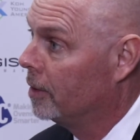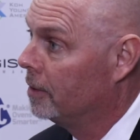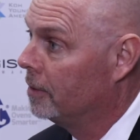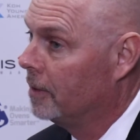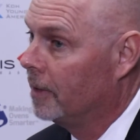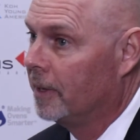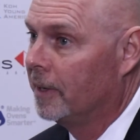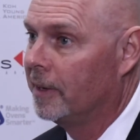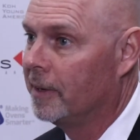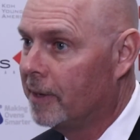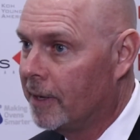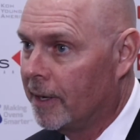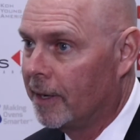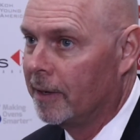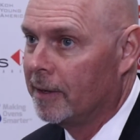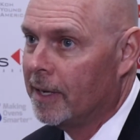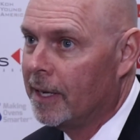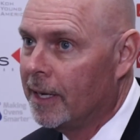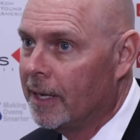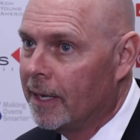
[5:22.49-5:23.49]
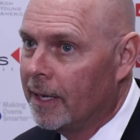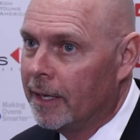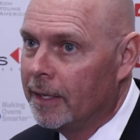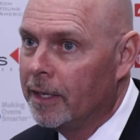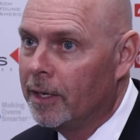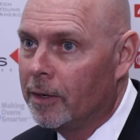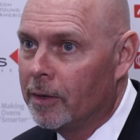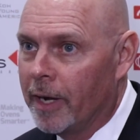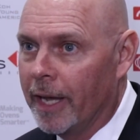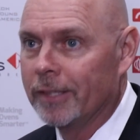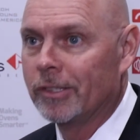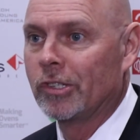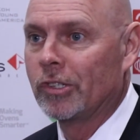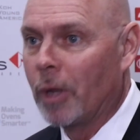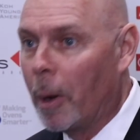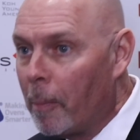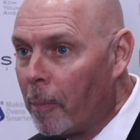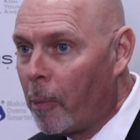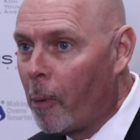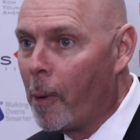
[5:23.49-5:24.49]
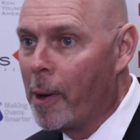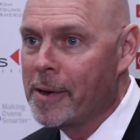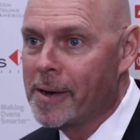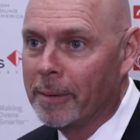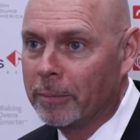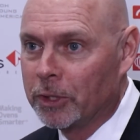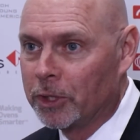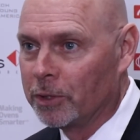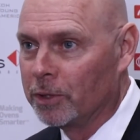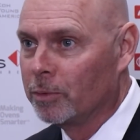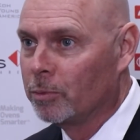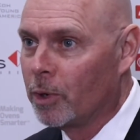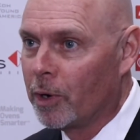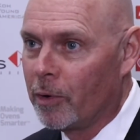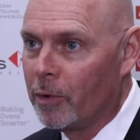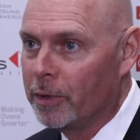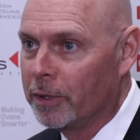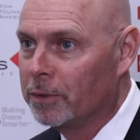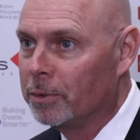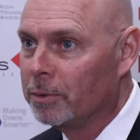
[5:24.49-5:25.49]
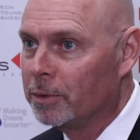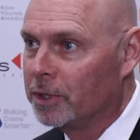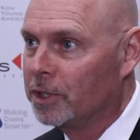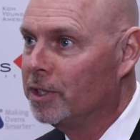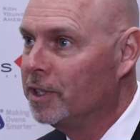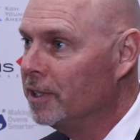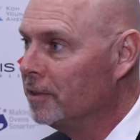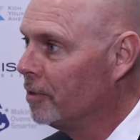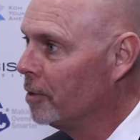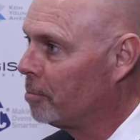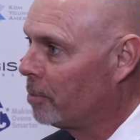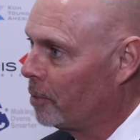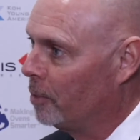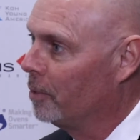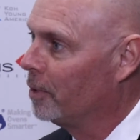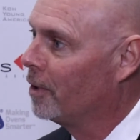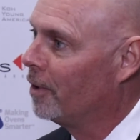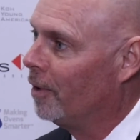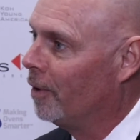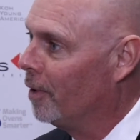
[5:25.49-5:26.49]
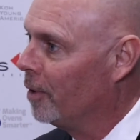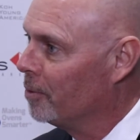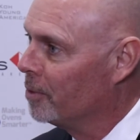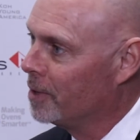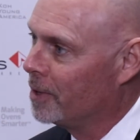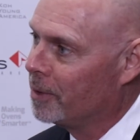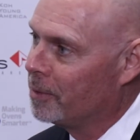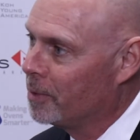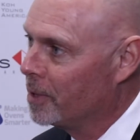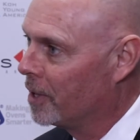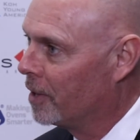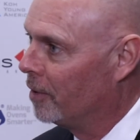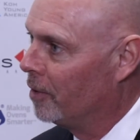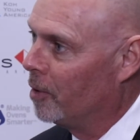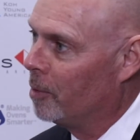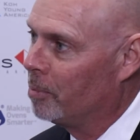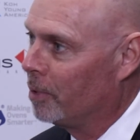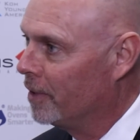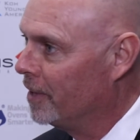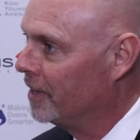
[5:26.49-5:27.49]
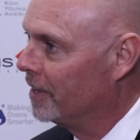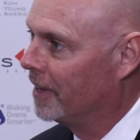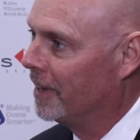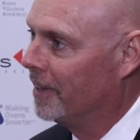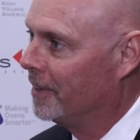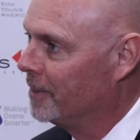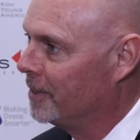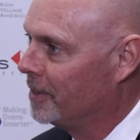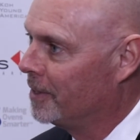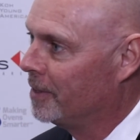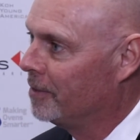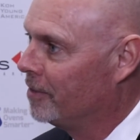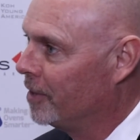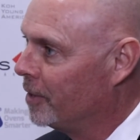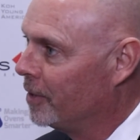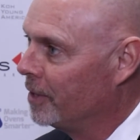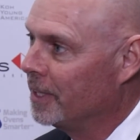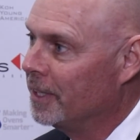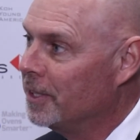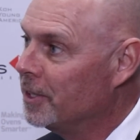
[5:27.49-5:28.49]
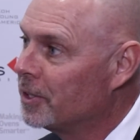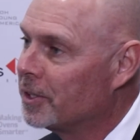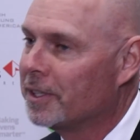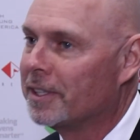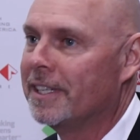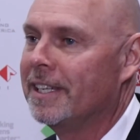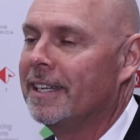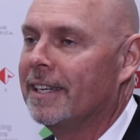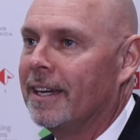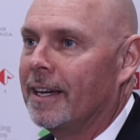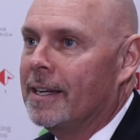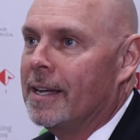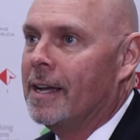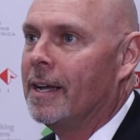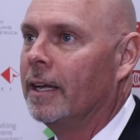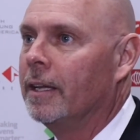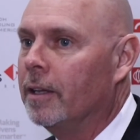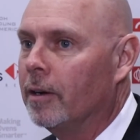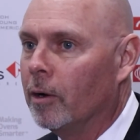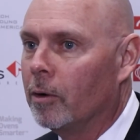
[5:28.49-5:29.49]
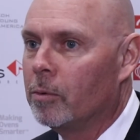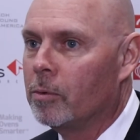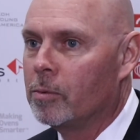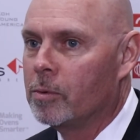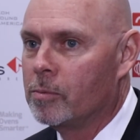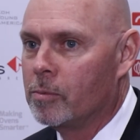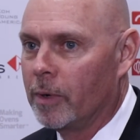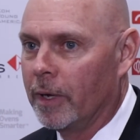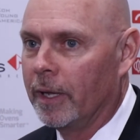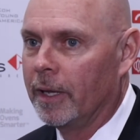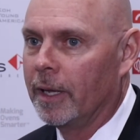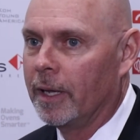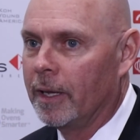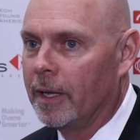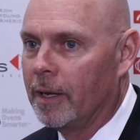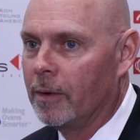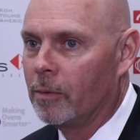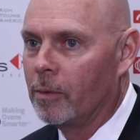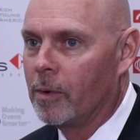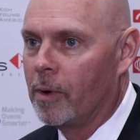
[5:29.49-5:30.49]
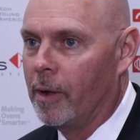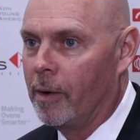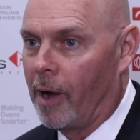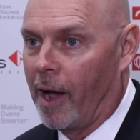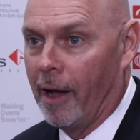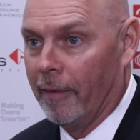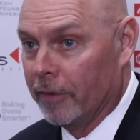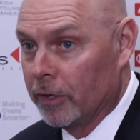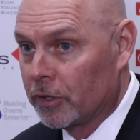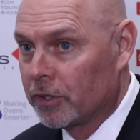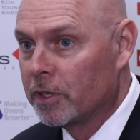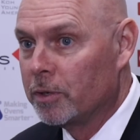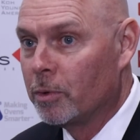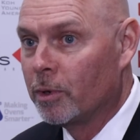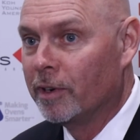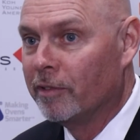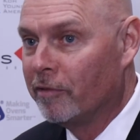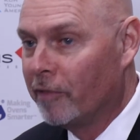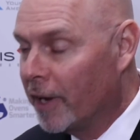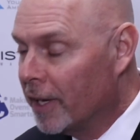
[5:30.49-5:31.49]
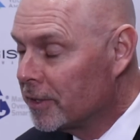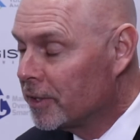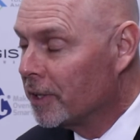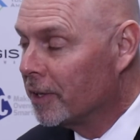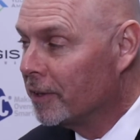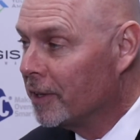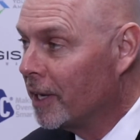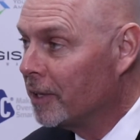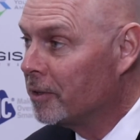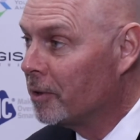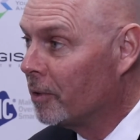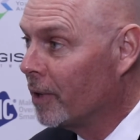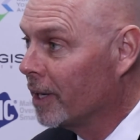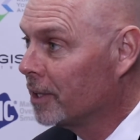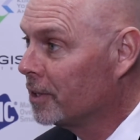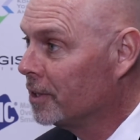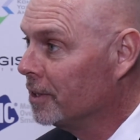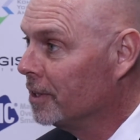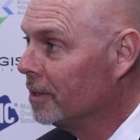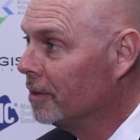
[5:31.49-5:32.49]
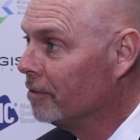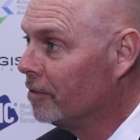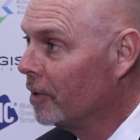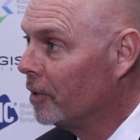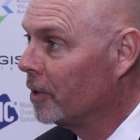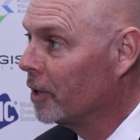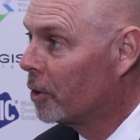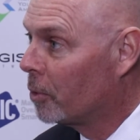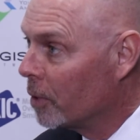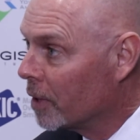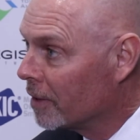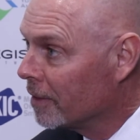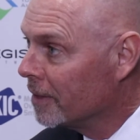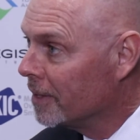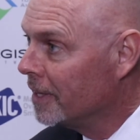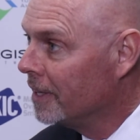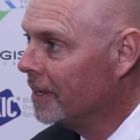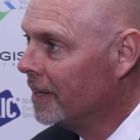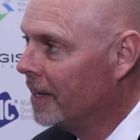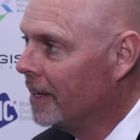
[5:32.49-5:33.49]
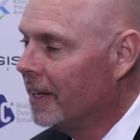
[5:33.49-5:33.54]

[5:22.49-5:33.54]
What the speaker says: And you know, at some point, I'm sure we're going to achieve a protocol where we can all play together very easily. You know, obviously we're advancing in that direction very quickly.